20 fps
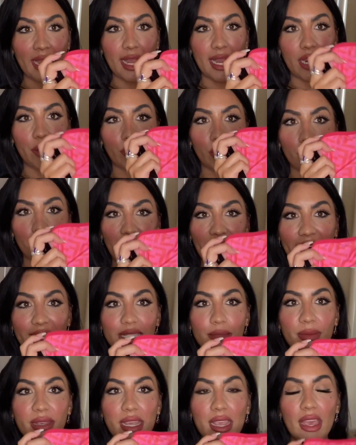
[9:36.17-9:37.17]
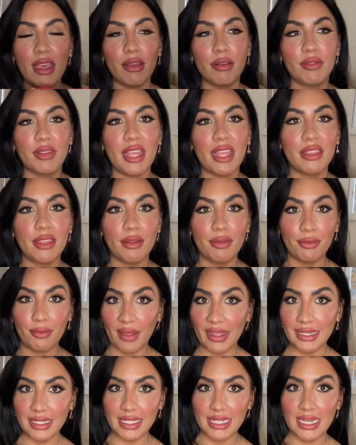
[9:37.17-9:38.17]
It reminds me of the
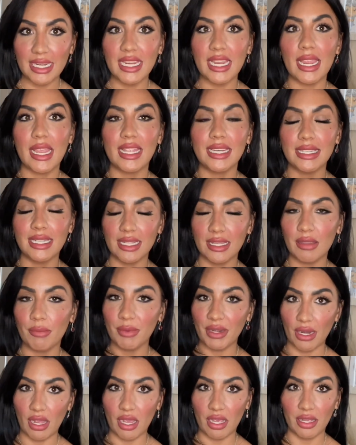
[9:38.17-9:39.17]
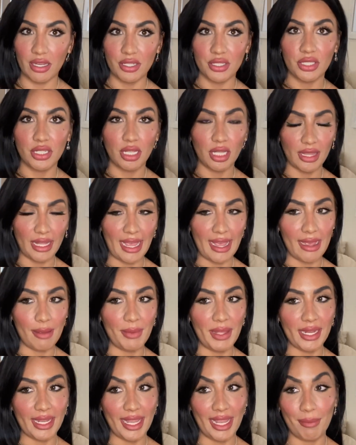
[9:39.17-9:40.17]
Fendi Nicki Minaj collab
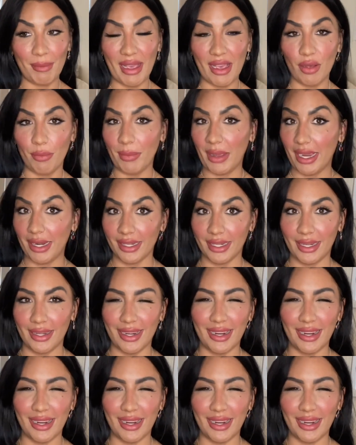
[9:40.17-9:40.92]
that came out back in,